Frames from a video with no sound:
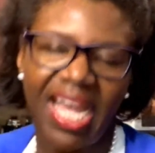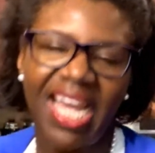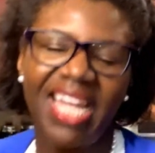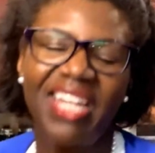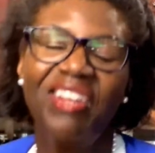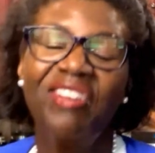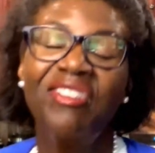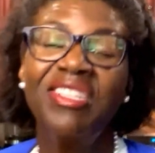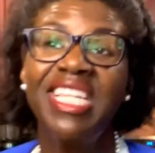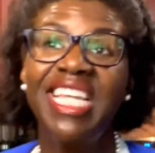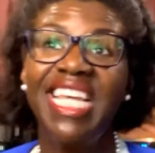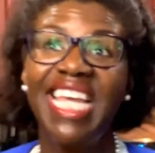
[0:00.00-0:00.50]
I
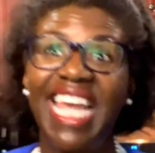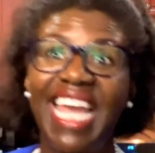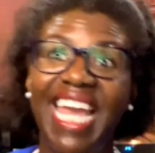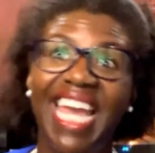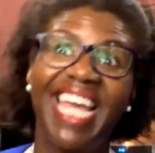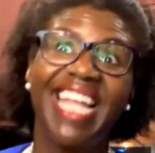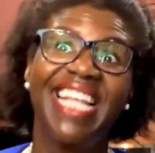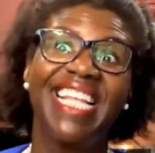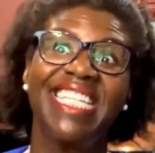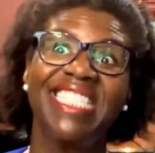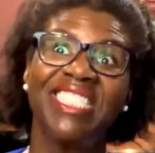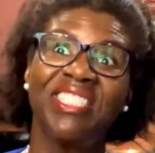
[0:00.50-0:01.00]
know
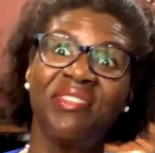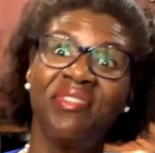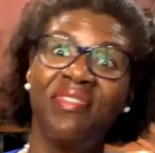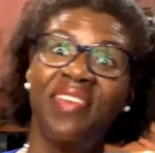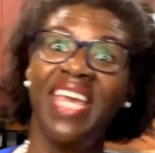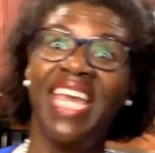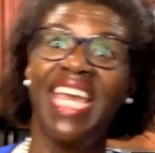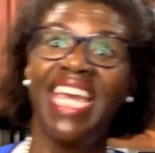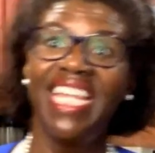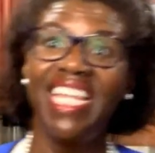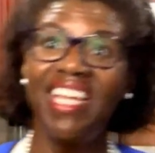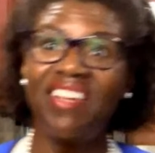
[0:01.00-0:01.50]
Leanne is a
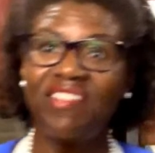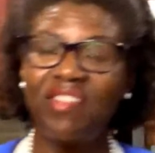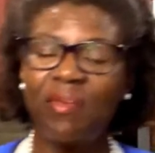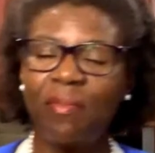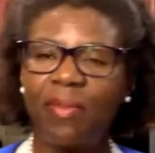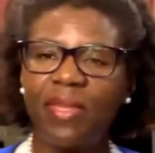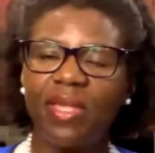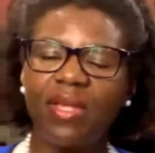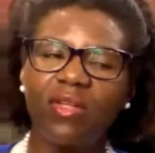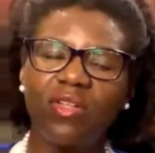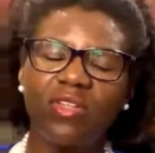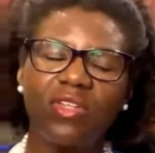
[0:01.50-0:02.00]
fan of the
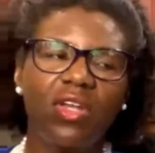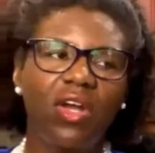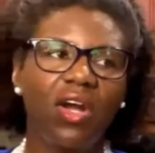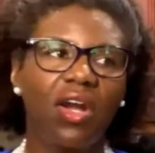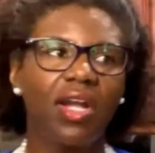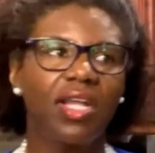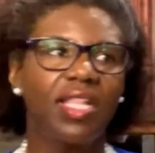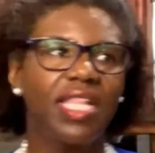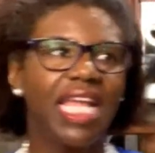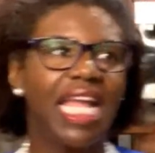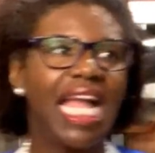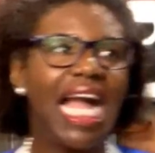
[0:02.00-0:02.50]
pickled
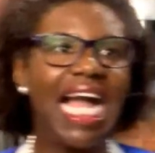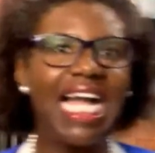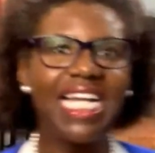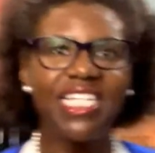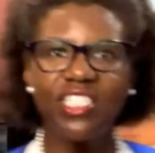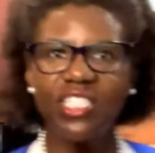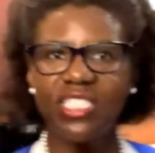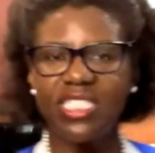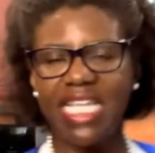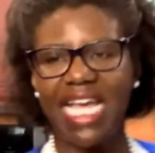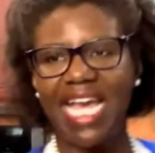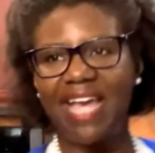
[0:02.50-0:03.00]
garlic. I
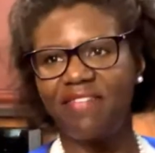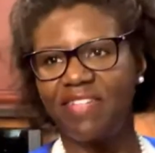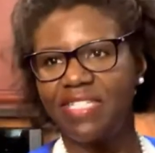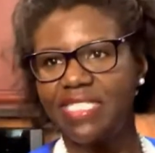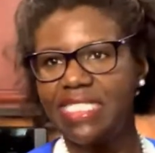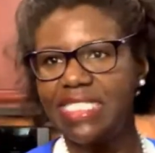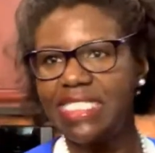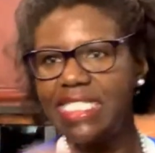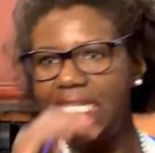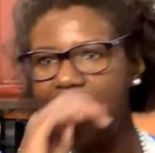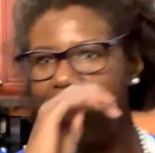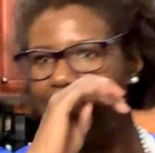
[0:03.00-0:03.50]
just haven't
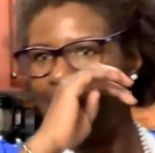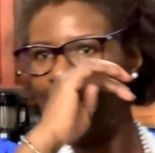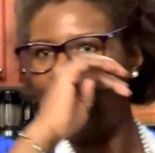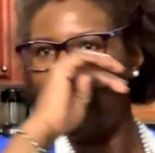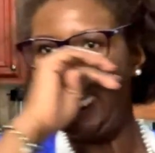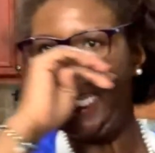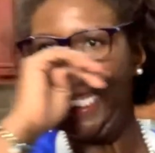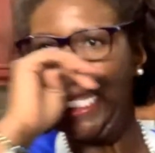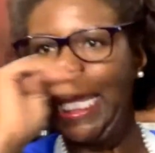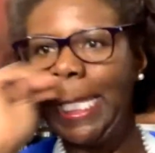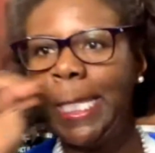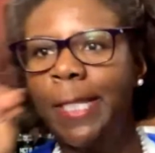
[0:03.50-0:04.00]
seen
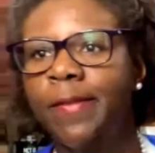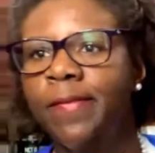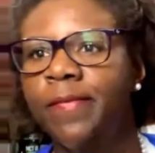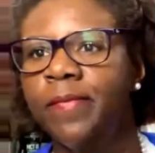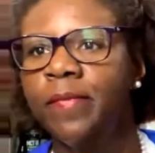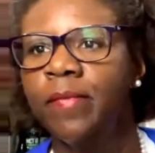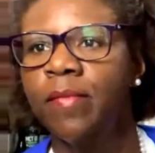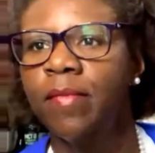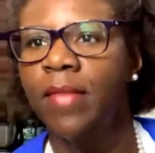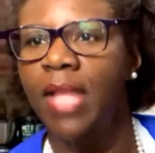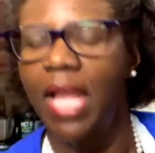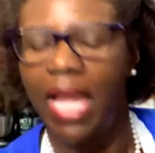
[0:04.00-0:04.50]
any.
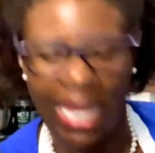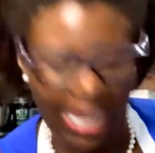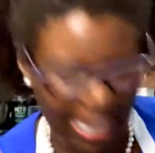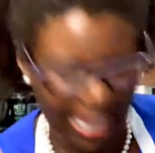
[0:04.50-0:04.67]
I